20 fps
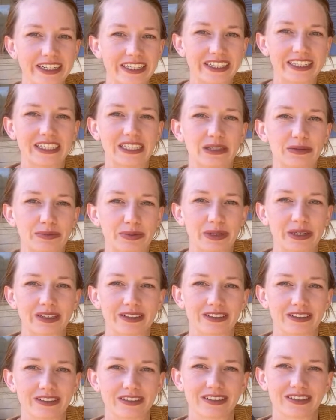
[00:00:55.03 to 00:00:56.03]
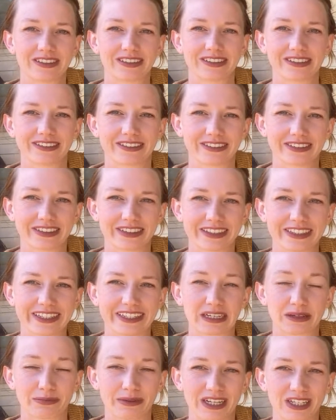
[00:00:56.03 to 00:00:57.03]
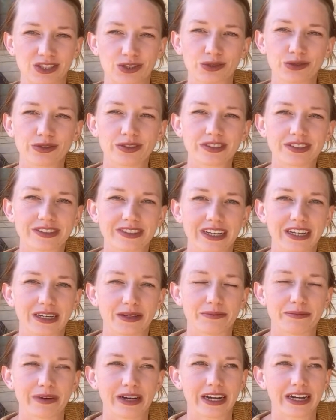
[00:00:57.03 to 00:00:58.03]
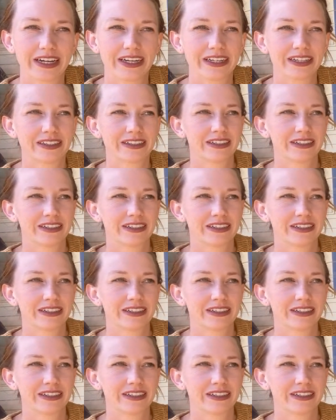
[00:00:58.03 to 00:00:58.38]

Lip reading: keep like my tools and my